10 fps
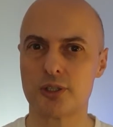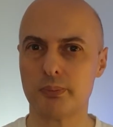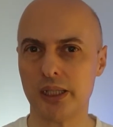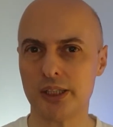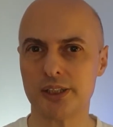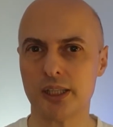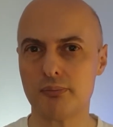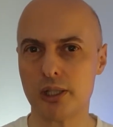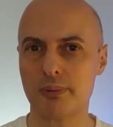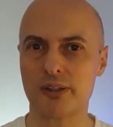speed,
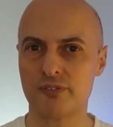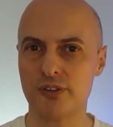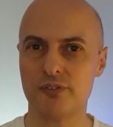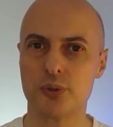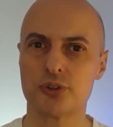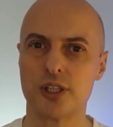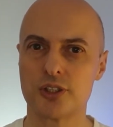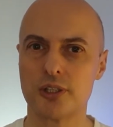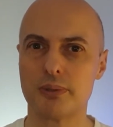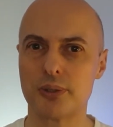generally about 50 or
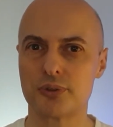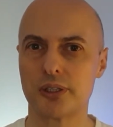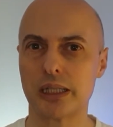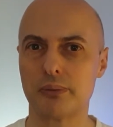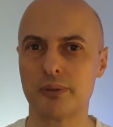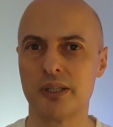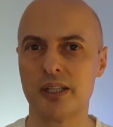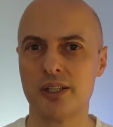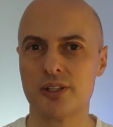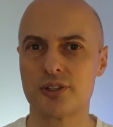60 miles an hour.
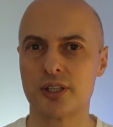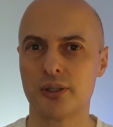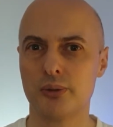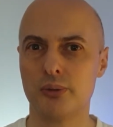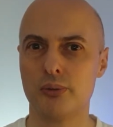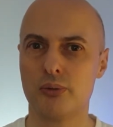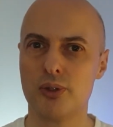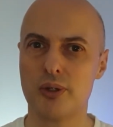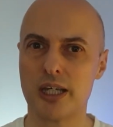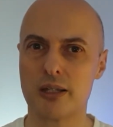So
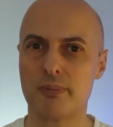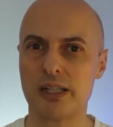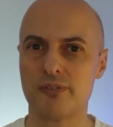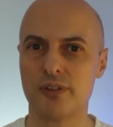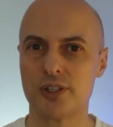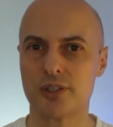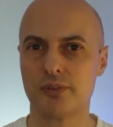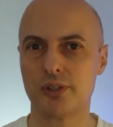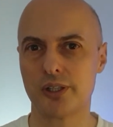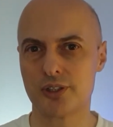you get the benefits of
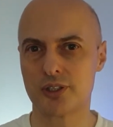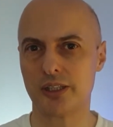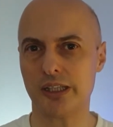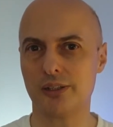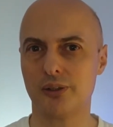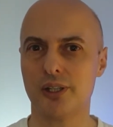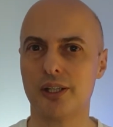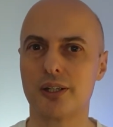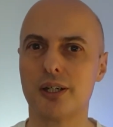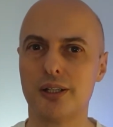a nice sleek
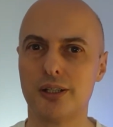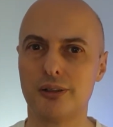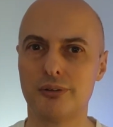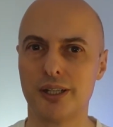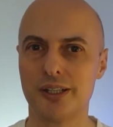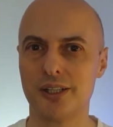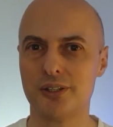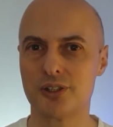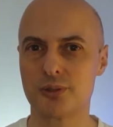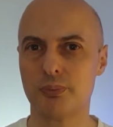looking car and
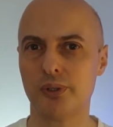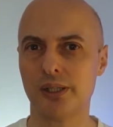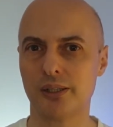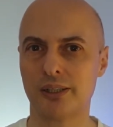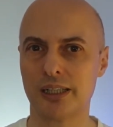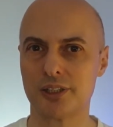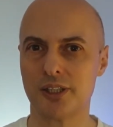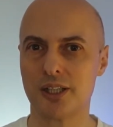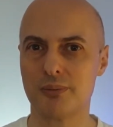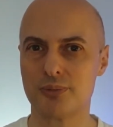then the spoiler
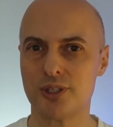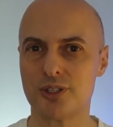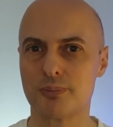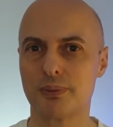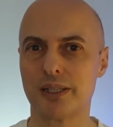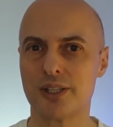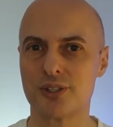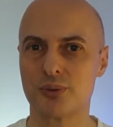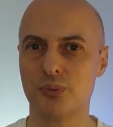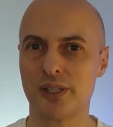actually comes into
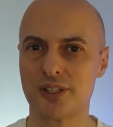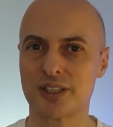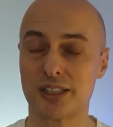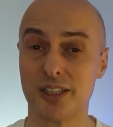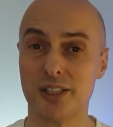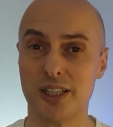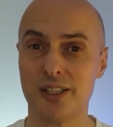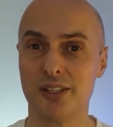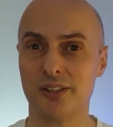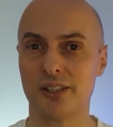place when it's actually
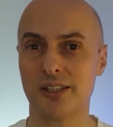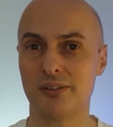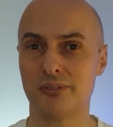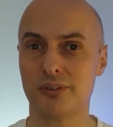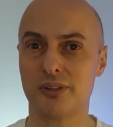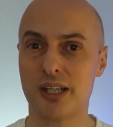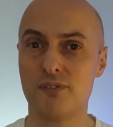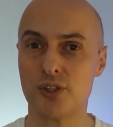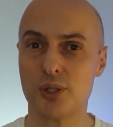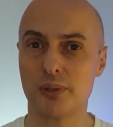needed and
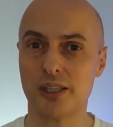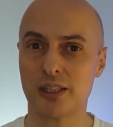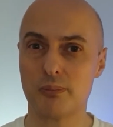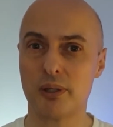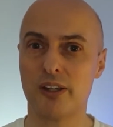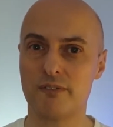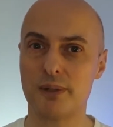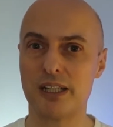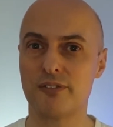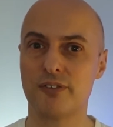gives you a little bit of
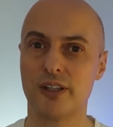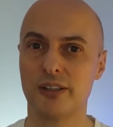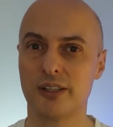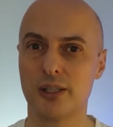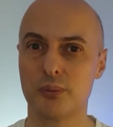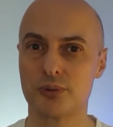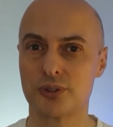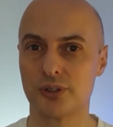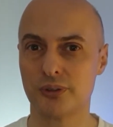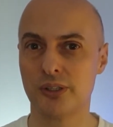benefit and helps
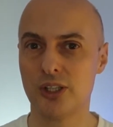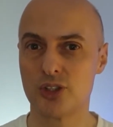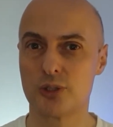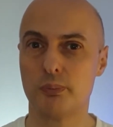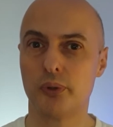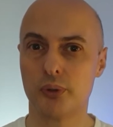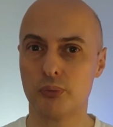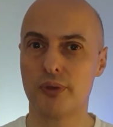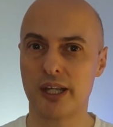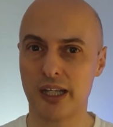to spoil
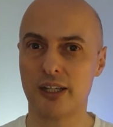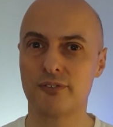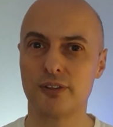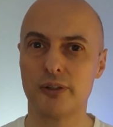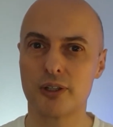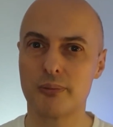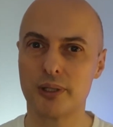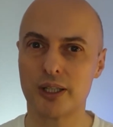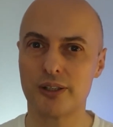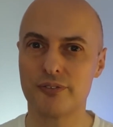that airflow
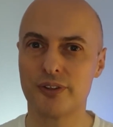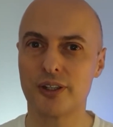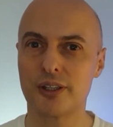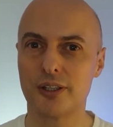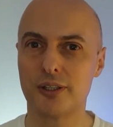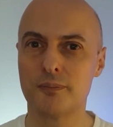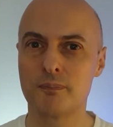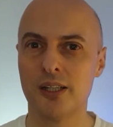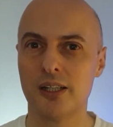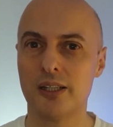coming over the car.
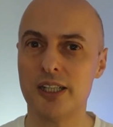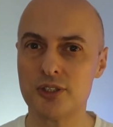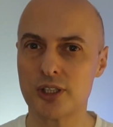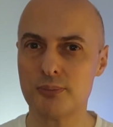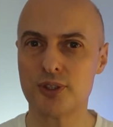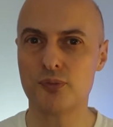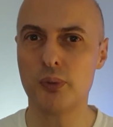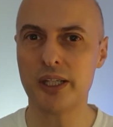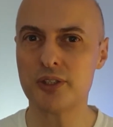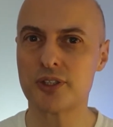Uh, in terms of
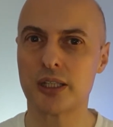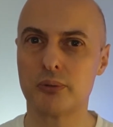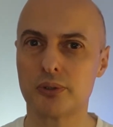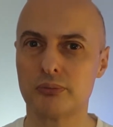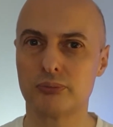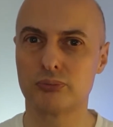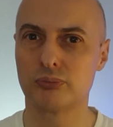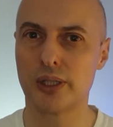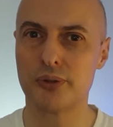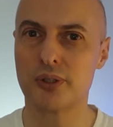wings though on
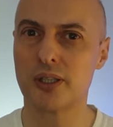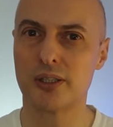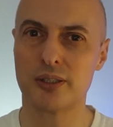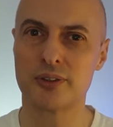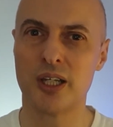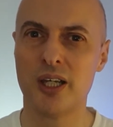road cars,